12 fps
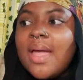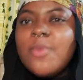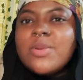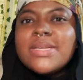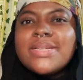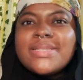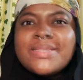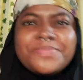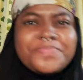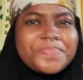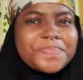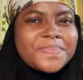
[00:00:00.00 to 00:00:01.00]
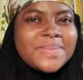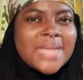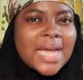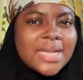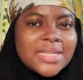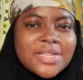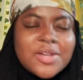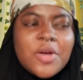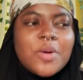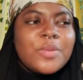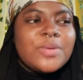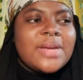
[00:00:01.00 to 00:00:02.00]
it. It was nice to
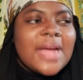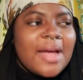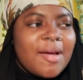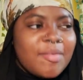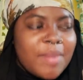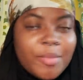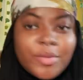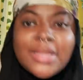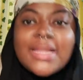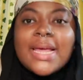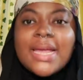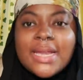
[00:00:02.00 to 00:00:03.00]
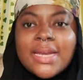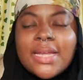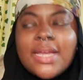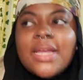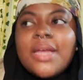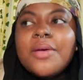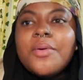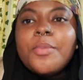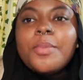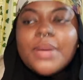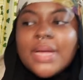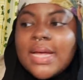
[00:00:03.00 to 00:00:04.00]
go down memory lane,
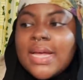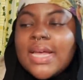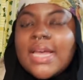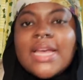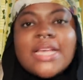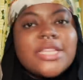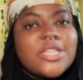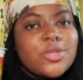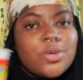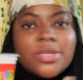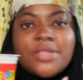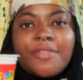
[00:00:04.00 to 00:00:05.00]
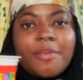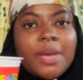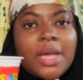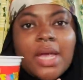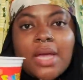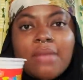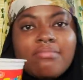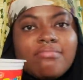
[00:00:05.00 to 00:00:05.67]
but it's a toss for me.